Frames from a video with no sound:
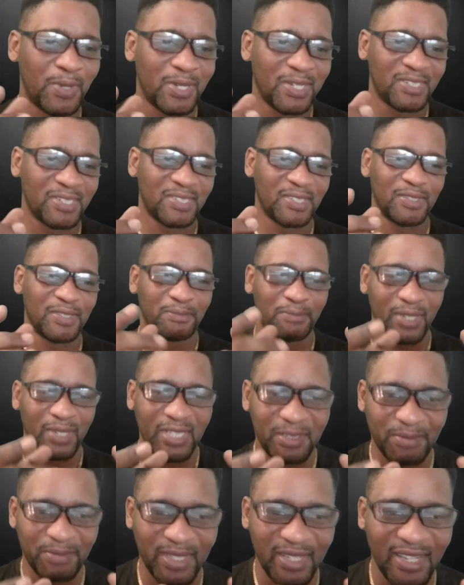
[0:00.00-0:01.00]
question you
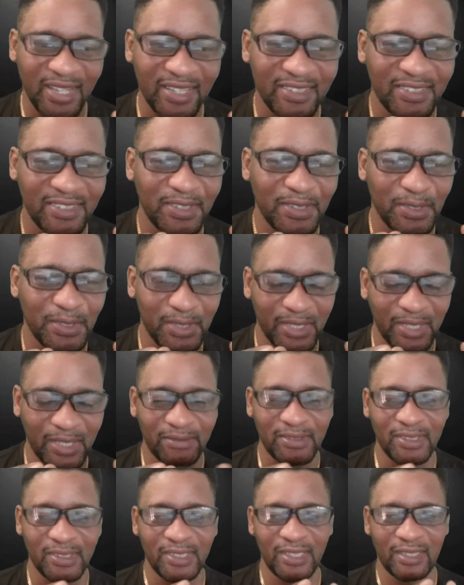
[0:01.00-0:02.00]
must be asking
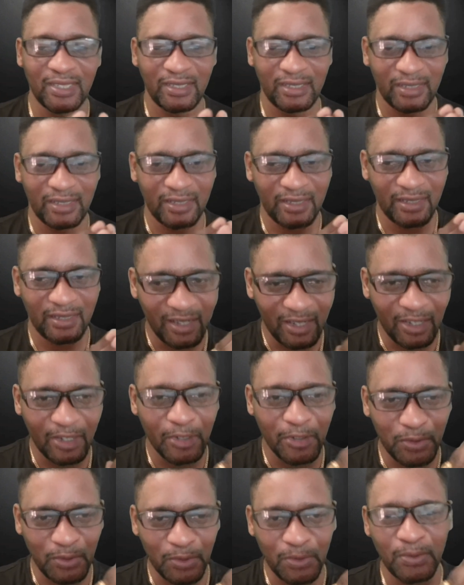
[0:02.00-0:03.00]
yourself today,
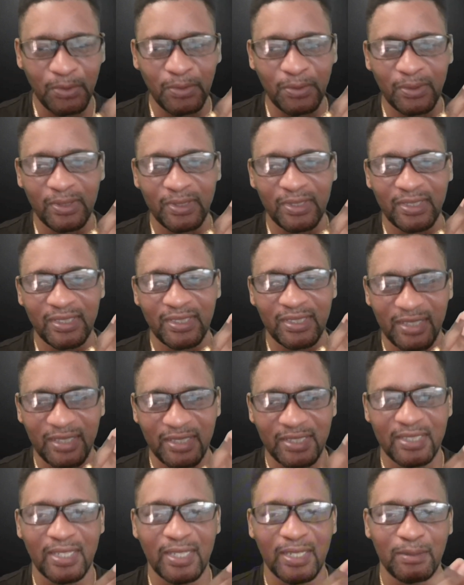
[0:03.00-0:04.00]
are you
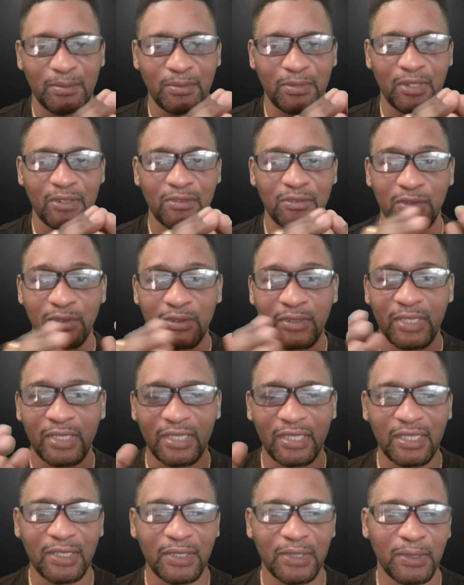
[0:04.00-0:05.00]
this type of
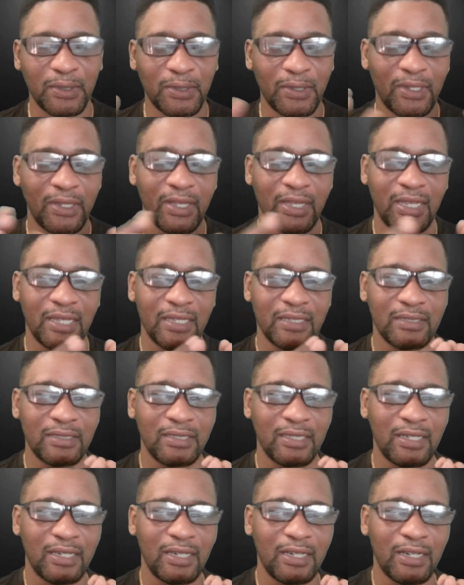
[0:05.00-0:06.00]
great leader?
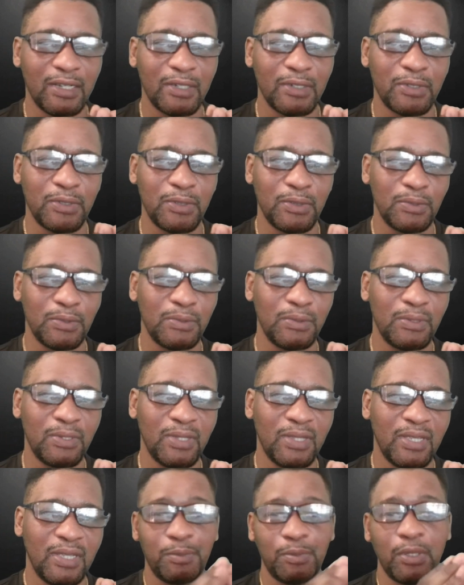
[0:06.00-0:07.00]
And are you
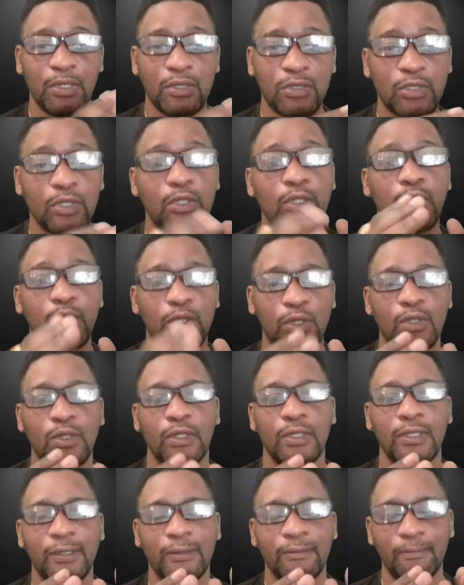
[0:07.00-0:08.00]
prepared to
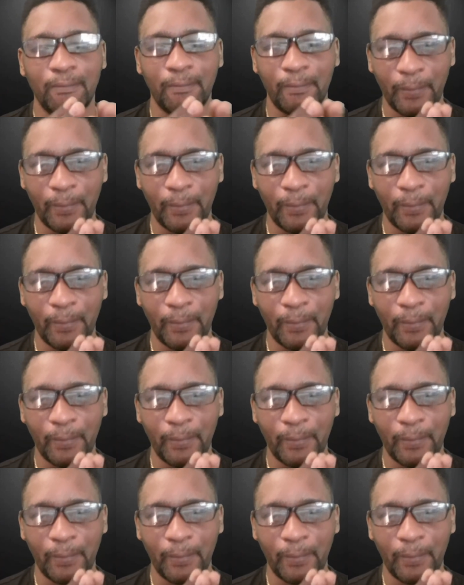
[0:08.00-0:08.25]
learn